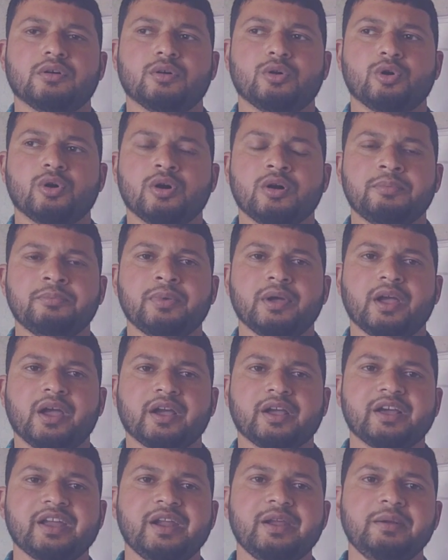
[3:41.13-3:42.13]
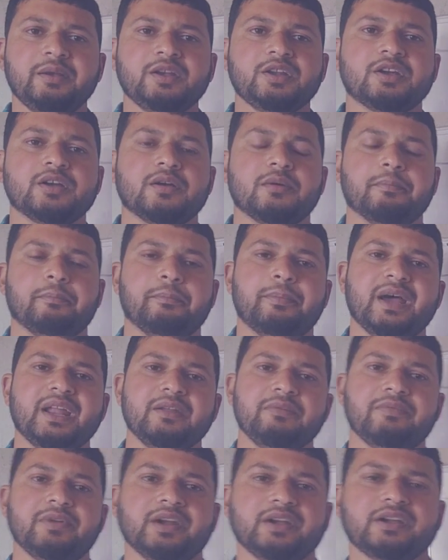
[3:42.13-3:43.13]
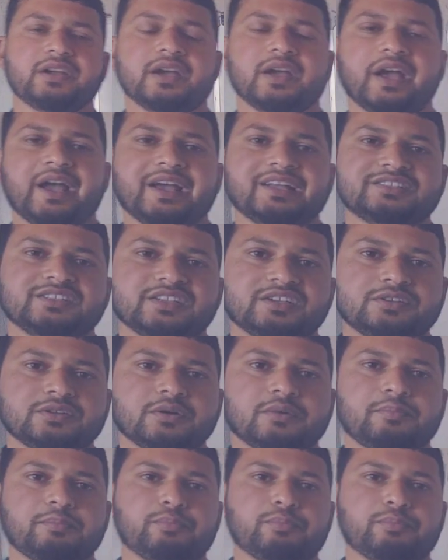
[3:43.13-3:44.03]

of a great benefit as it